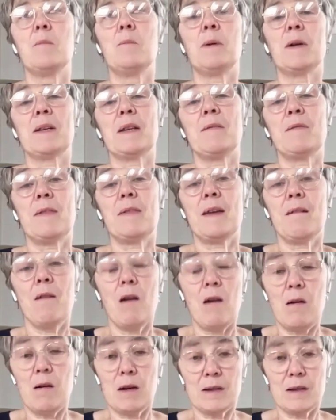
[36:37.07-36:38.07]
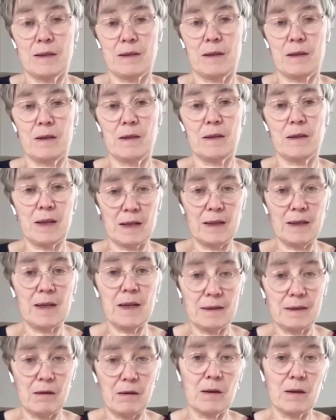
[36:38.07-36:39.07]
But if there are concerns, then
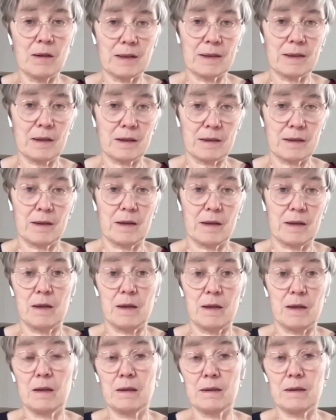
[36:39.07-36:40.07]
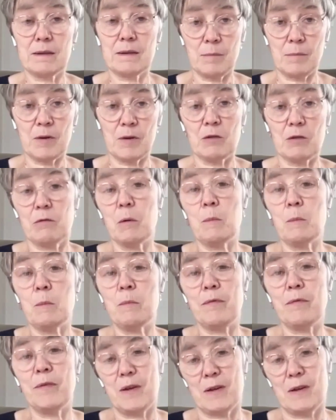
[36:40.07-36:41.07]
these are discussed in the seminar group
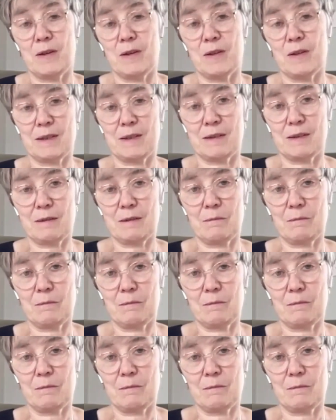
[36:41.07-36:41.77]
first,